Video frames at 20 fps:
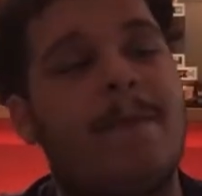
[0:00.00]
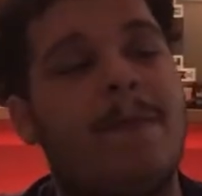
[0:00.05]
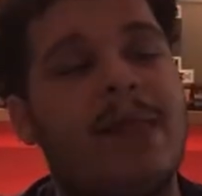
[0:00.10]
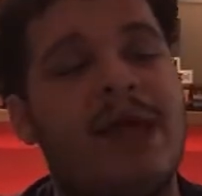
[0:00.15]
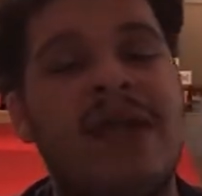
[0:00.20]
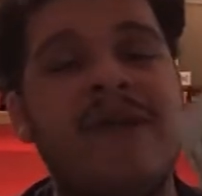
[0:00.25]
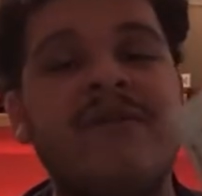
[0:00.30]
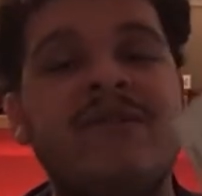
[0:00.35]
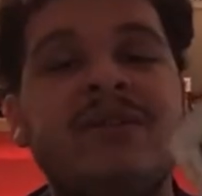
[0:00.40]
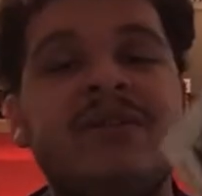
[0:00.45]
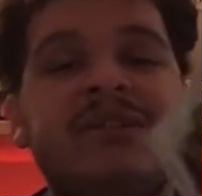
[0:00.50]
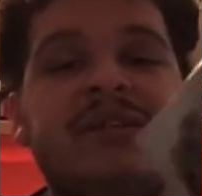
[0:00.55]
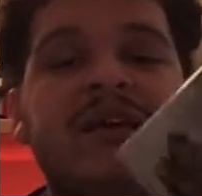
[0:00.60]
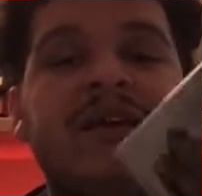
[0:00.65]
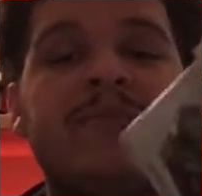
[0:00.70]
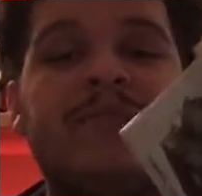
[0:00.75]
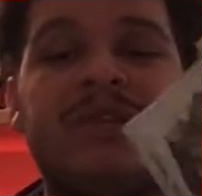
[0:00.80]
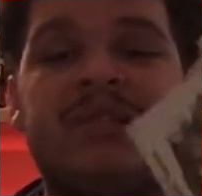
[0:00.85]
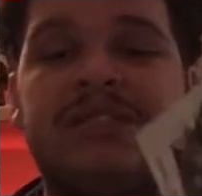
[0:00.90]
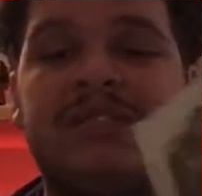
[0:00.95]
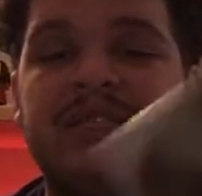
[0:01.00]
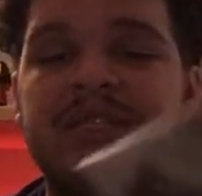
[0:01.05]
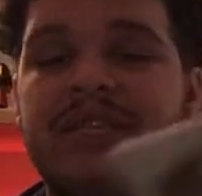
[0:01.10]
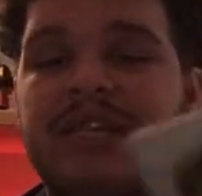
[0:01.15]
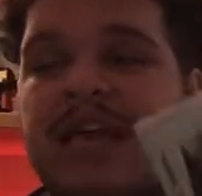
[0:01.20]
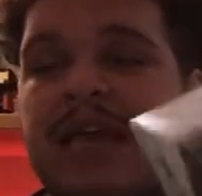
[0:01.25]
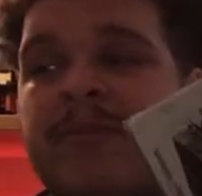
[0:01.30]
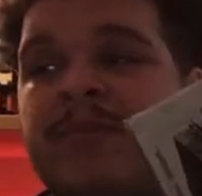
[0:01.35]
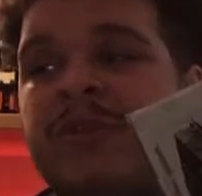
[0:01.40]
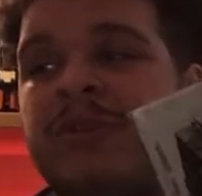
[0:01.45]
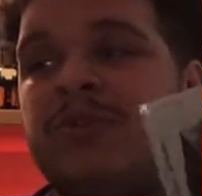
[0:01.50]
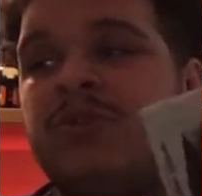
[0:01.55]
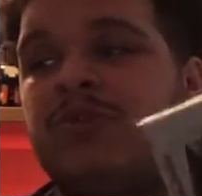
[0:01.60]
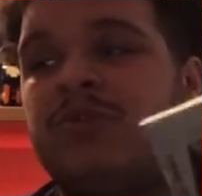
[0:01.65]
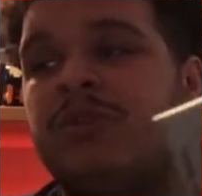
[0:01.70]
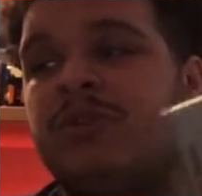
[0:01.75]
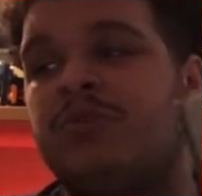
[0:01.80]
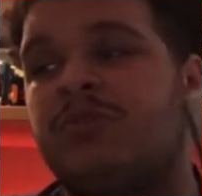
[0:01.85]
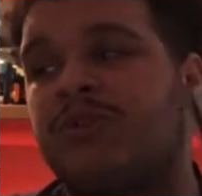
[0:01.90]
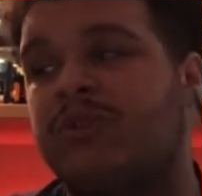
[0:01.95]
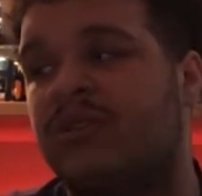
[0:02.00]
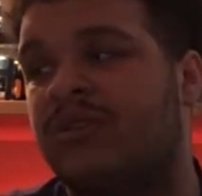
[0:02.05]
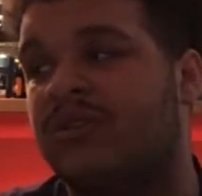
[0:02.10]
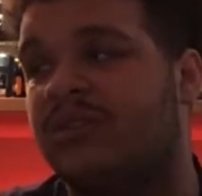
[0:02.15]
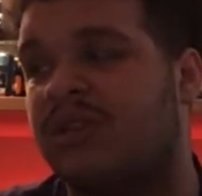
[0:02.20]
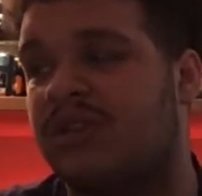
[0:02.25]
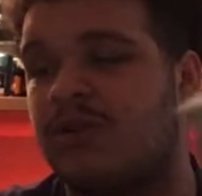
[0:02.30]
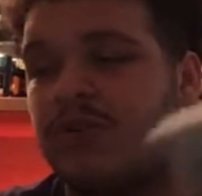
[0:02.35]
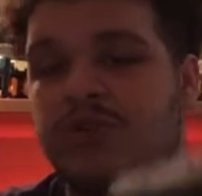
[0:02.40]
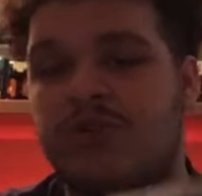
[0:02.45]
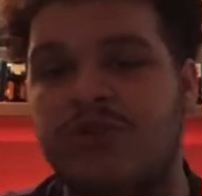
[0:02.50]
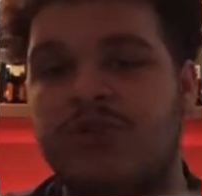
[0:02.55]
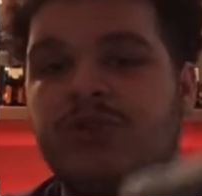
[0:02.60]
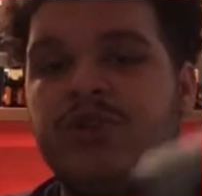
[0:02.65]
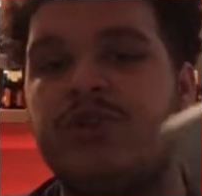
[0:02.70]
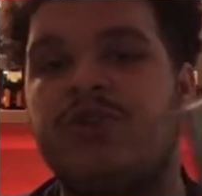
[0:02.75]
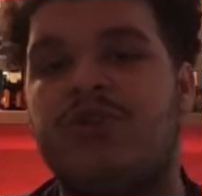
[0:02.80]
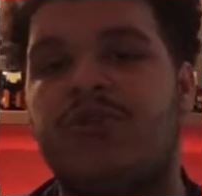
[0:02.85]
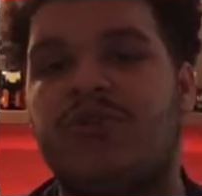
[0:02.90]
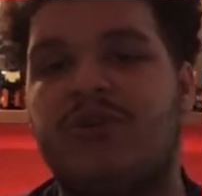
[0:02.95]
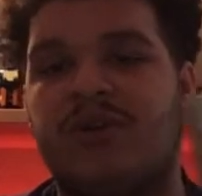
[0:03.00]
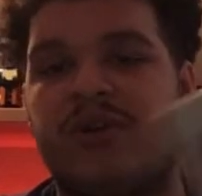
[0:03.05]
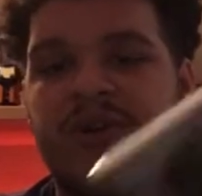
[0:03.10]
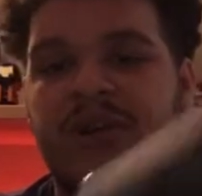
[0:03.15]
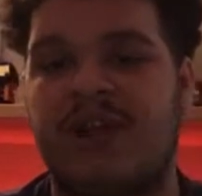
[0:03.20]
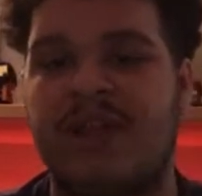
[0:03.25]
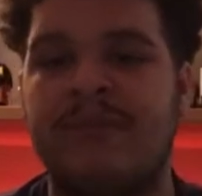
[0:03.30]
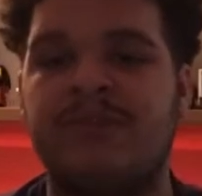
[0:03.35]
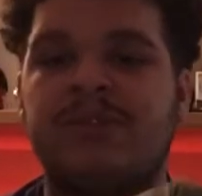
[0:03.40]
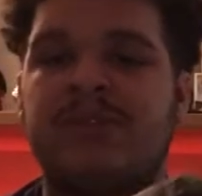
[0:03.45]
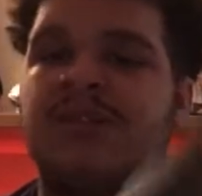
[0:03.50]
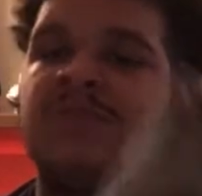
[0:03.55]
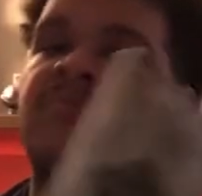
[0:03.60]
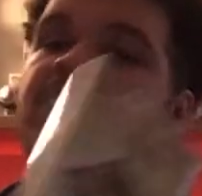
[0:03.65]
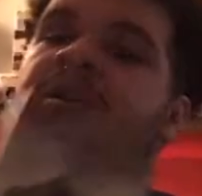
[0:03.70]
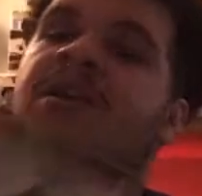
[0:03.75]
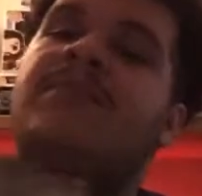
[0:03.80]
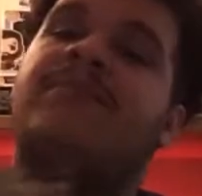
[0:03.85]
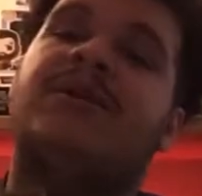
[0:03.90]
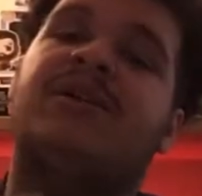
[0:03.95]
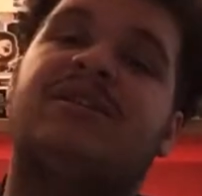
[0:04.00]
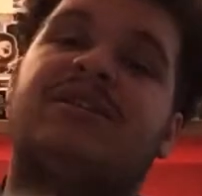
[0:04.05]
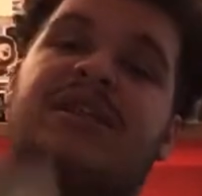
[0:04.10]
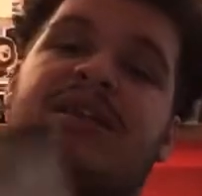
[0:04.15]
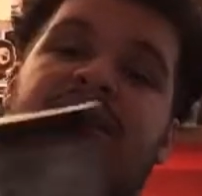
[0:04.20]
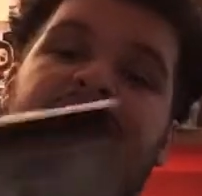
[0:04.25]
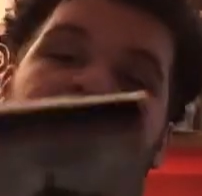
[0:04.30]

Every time I see Cabin in the Woods, whether it's on Hulu or Amazon Prime, I say,